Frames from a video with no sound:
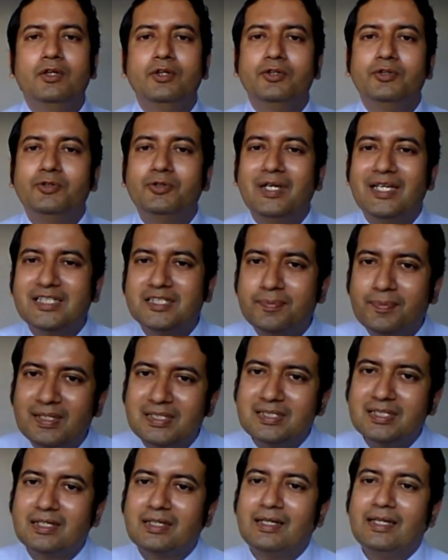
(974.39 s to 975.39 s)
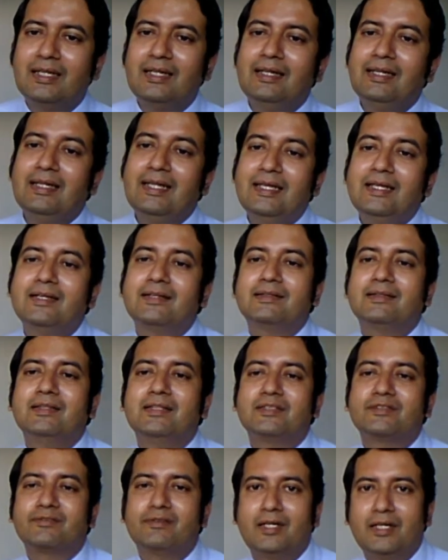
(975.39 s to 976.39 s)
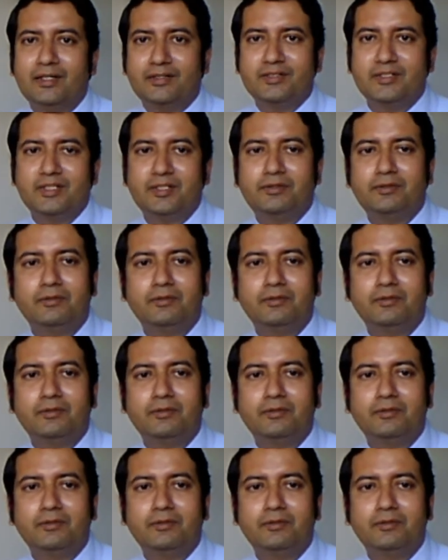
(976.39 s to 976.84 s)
to explicitly link the strategy